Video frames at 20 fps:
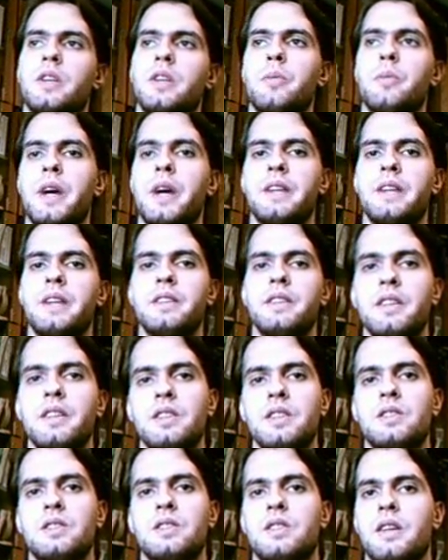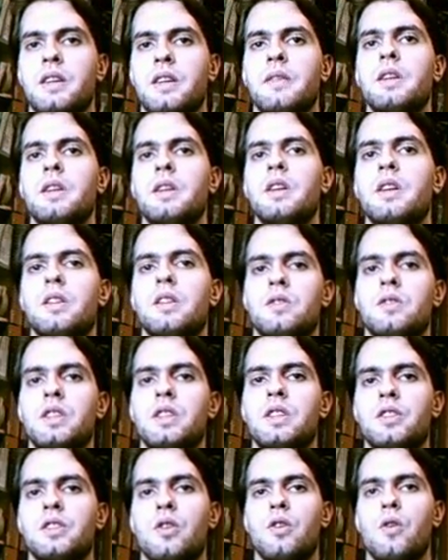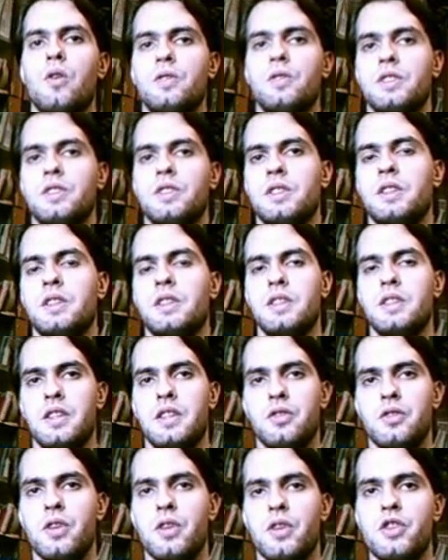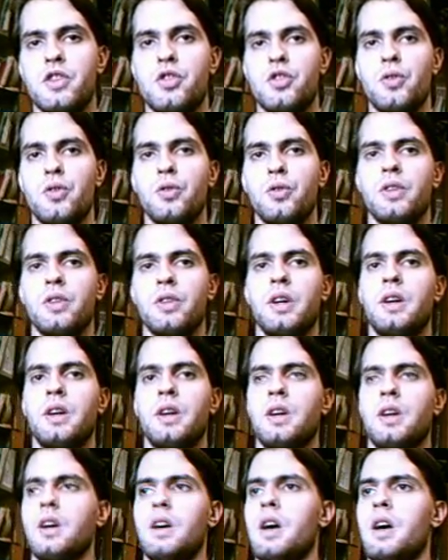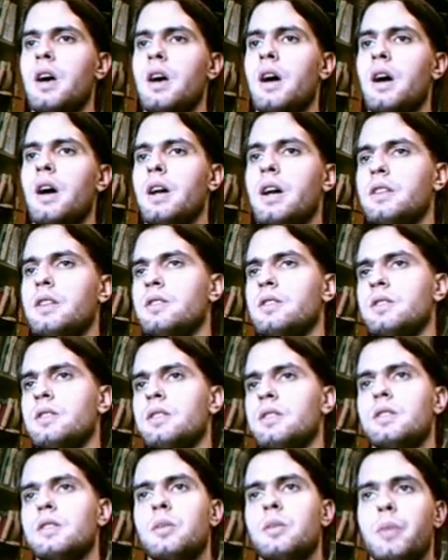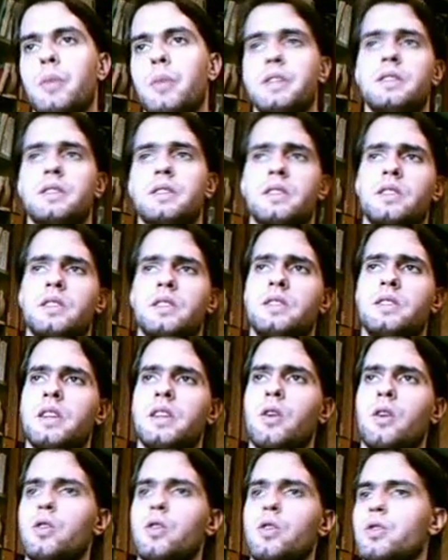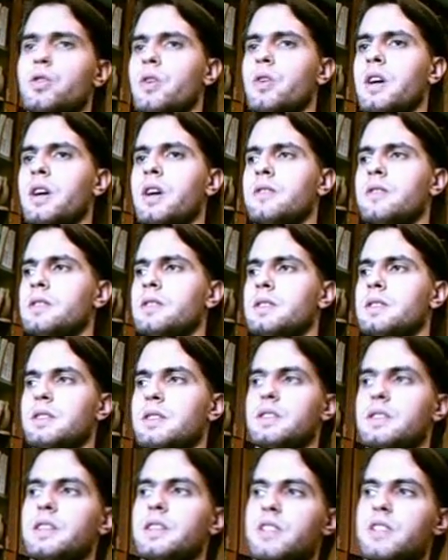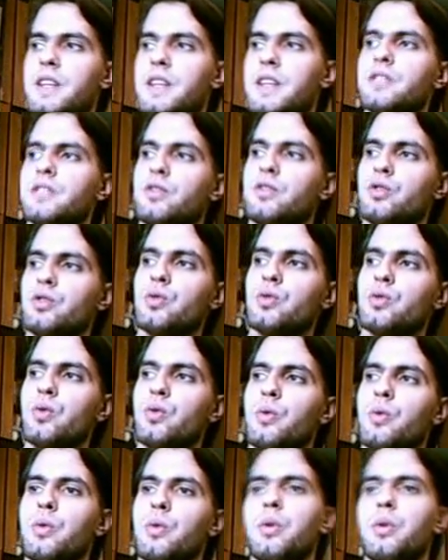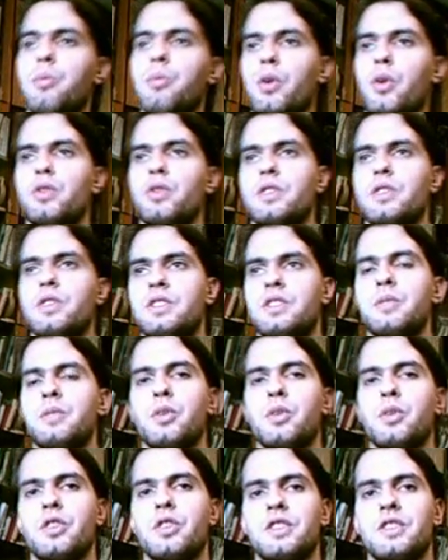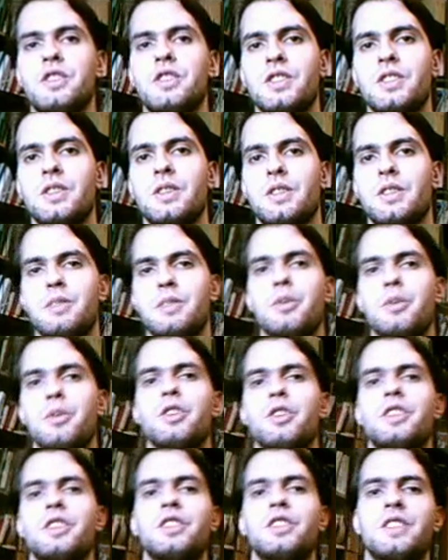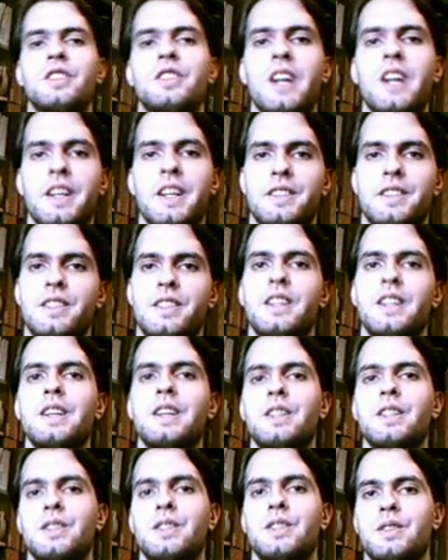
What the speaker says: their man is the leader of that region, and but they also they tend to more democratization.